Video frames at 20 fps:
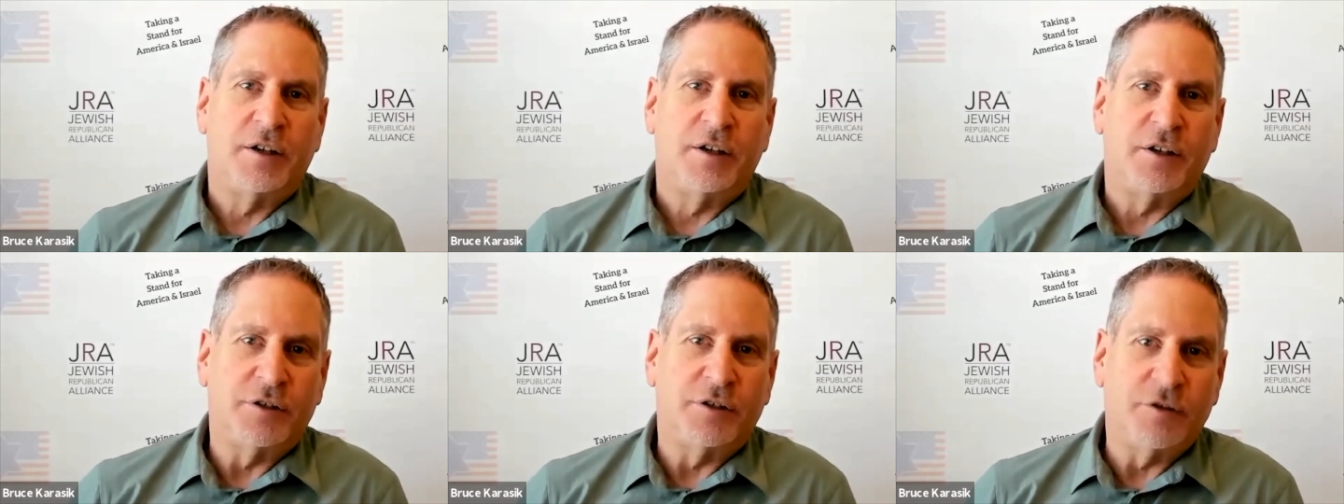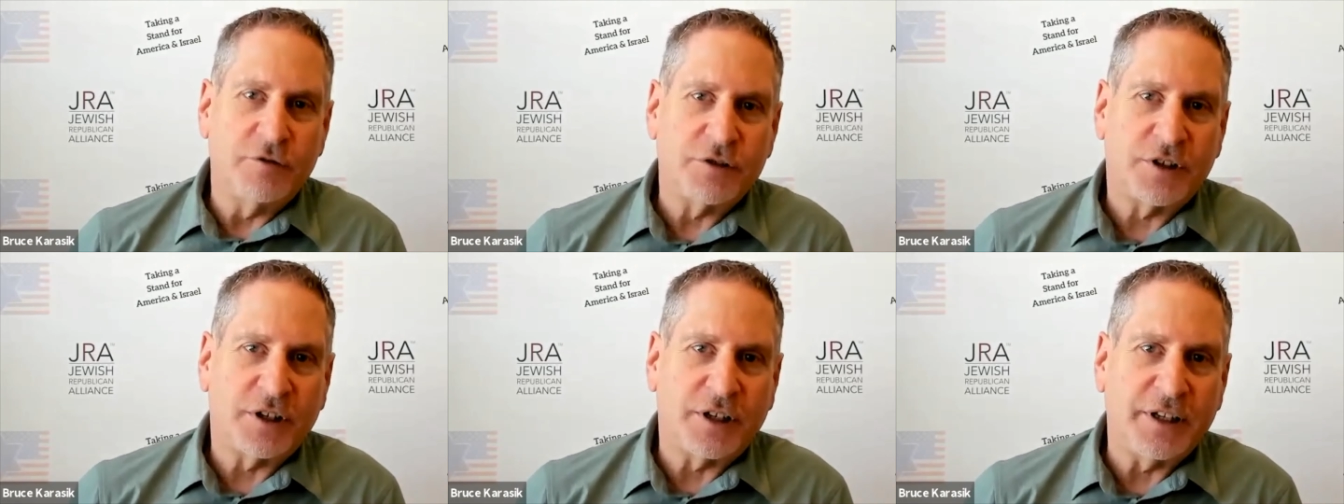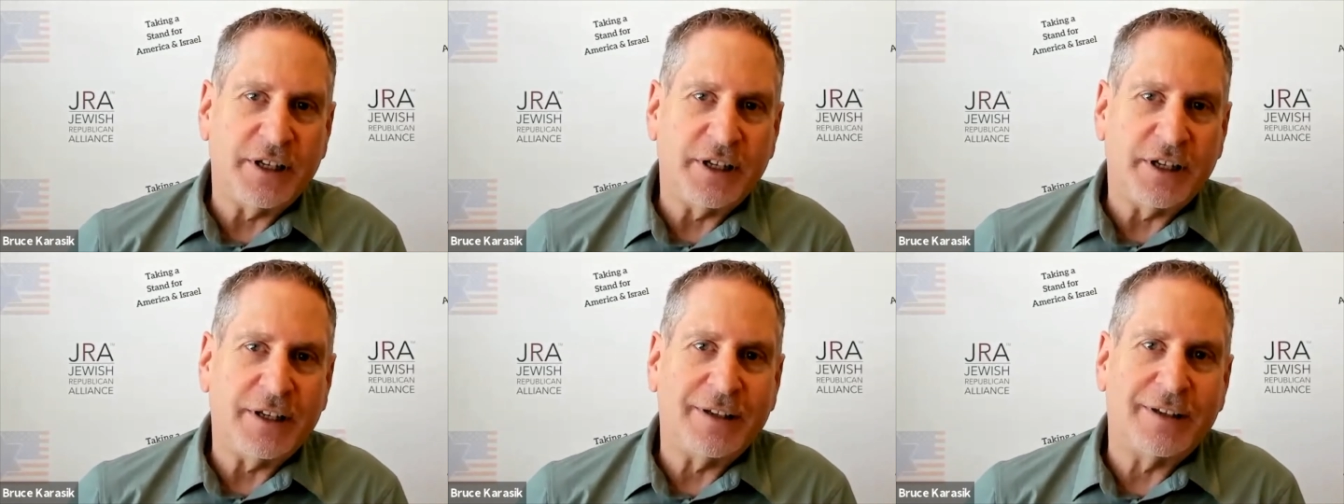
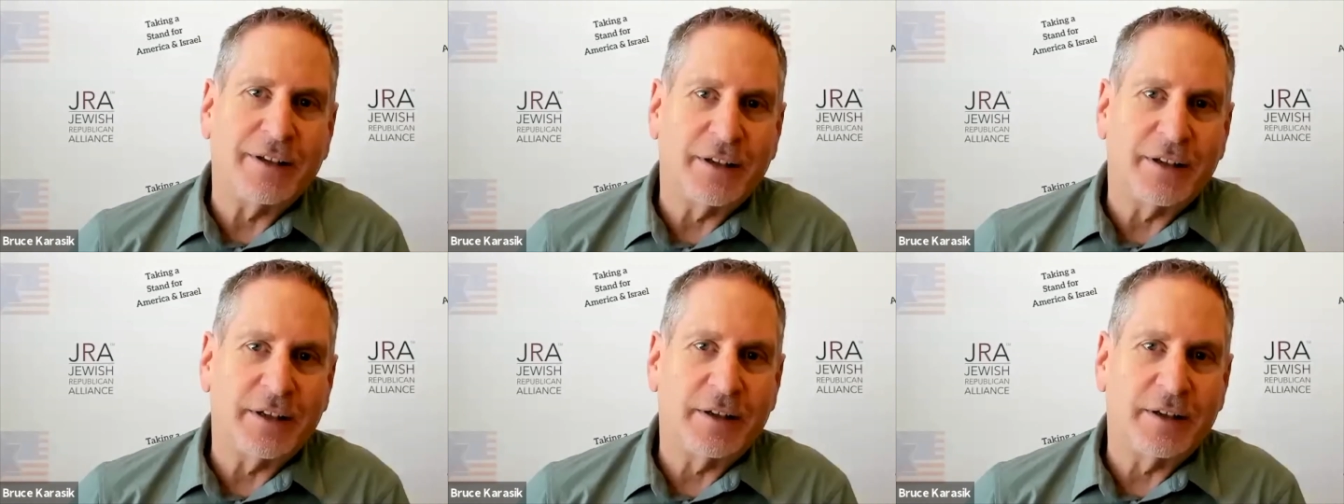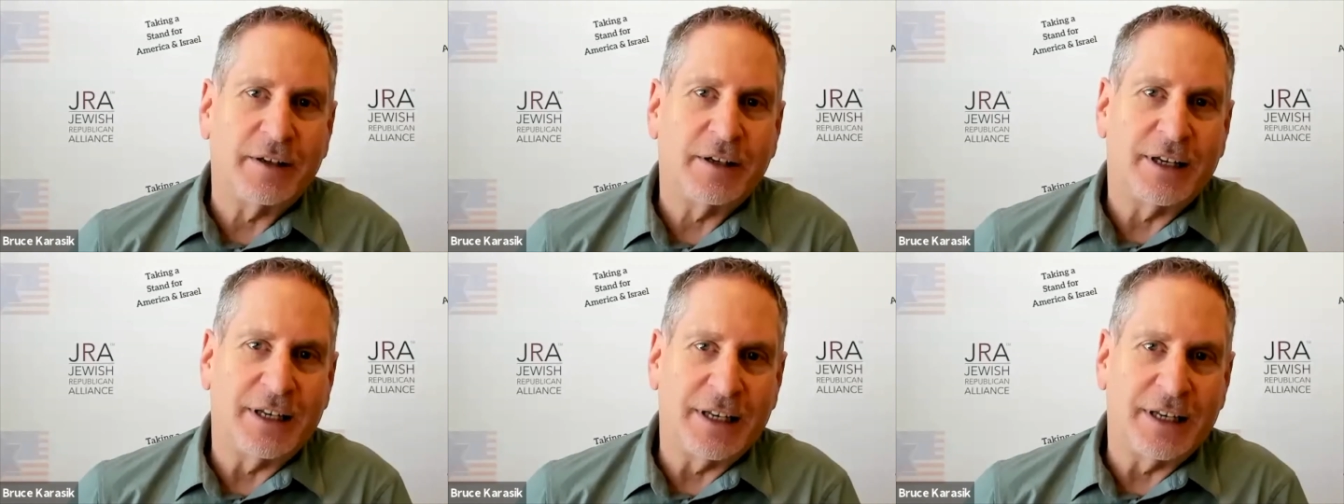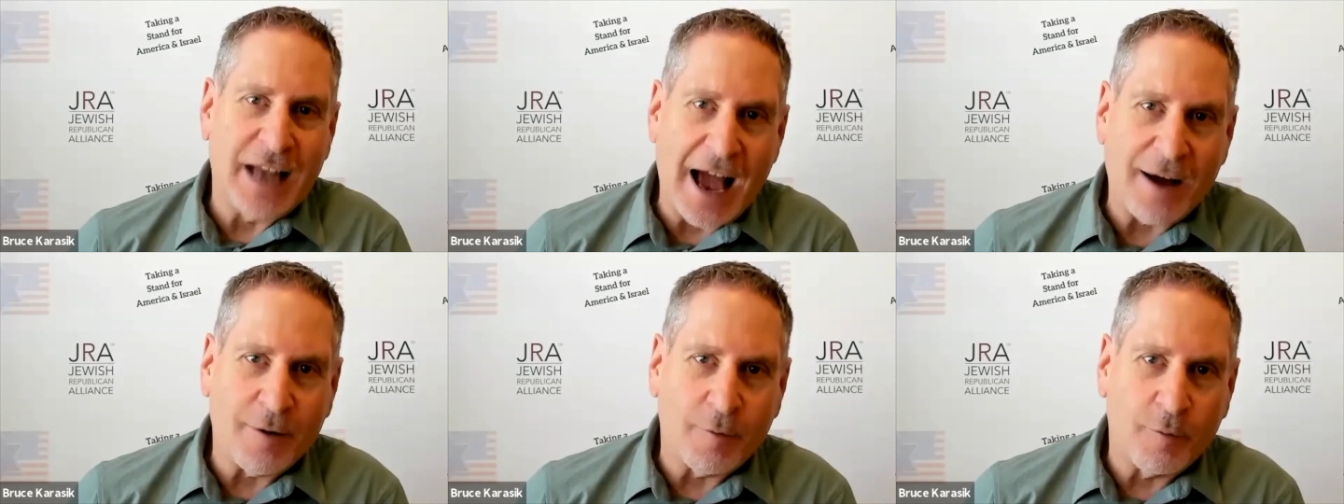usually
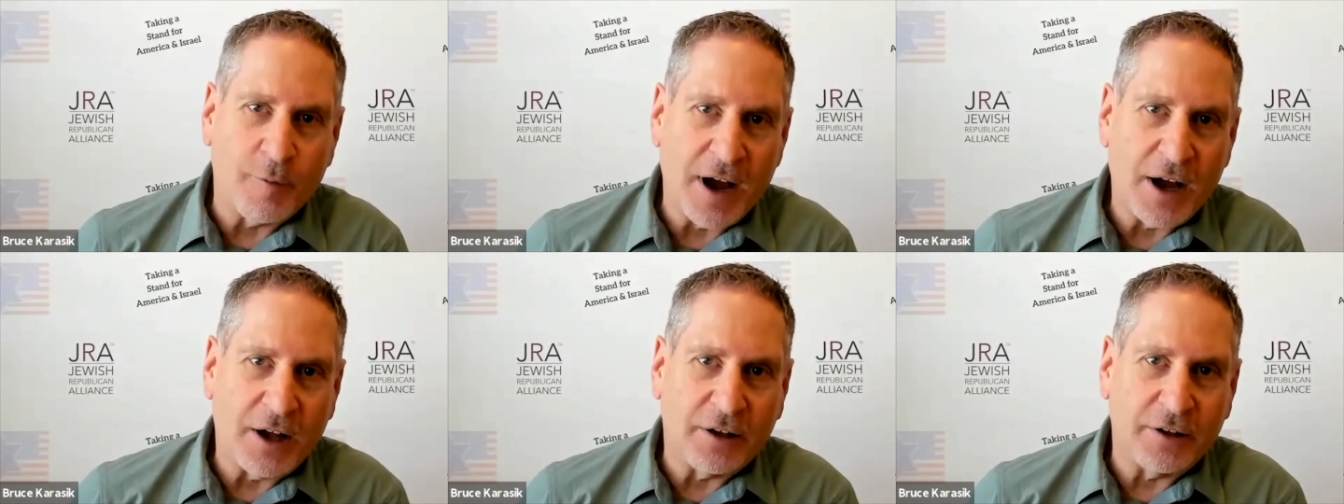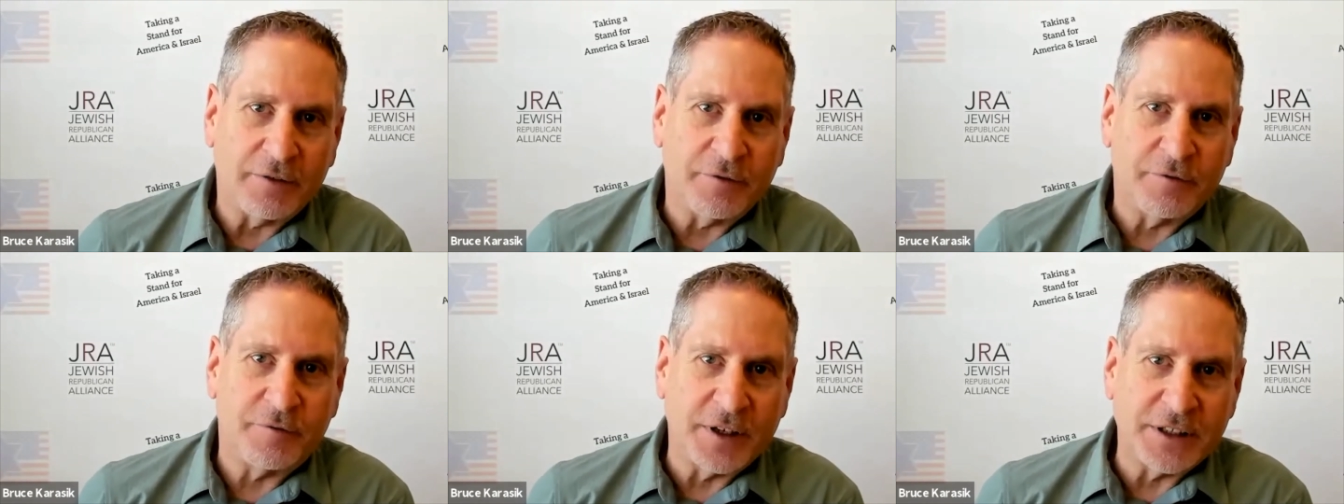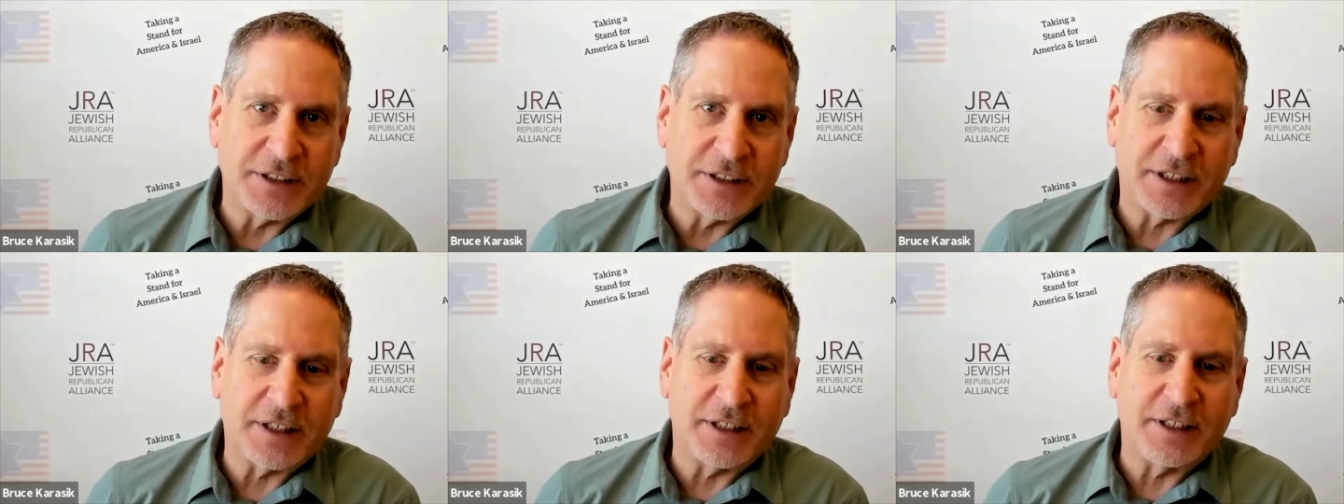not well
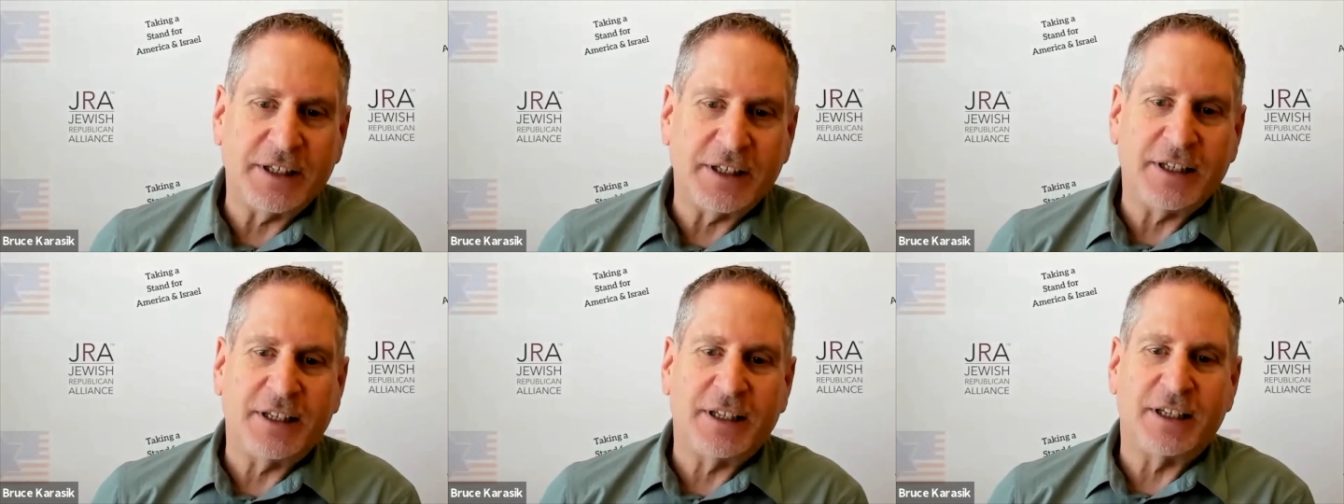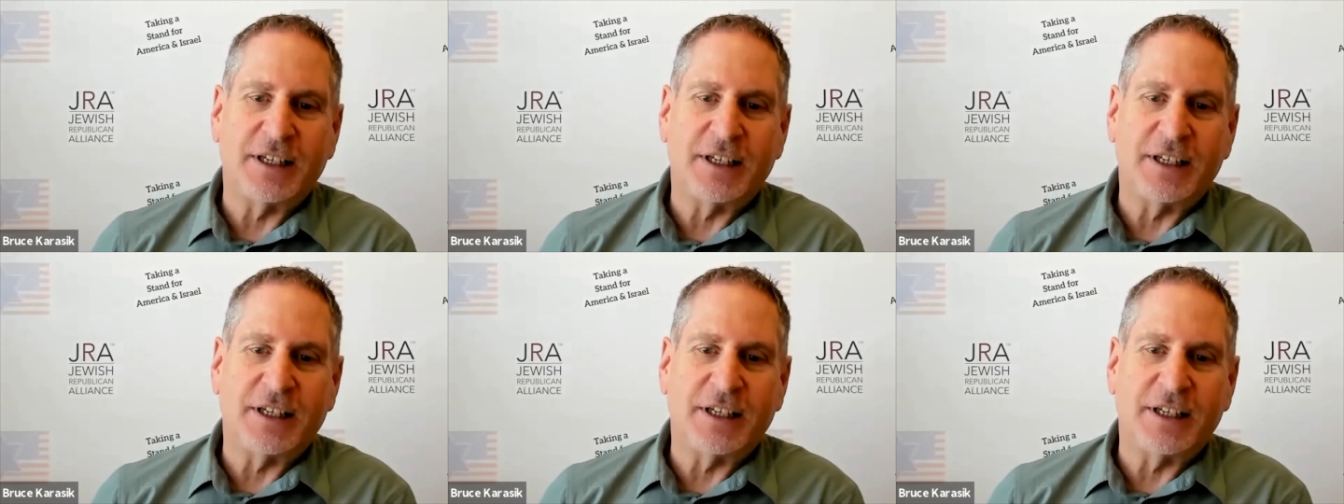physically,